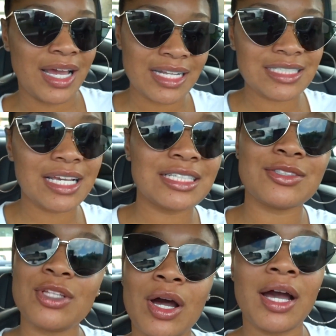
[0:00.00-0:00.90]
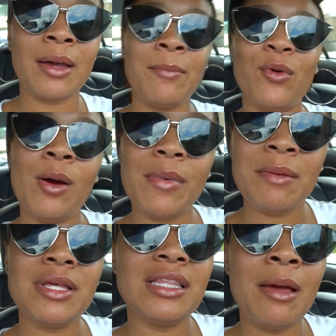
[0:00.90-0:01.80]
I just thought, well,
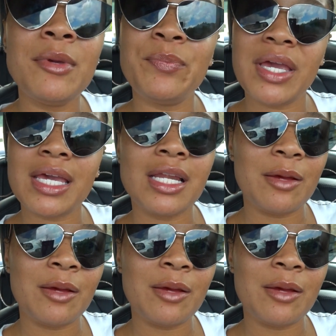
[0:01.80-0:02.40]
maybe let me pick it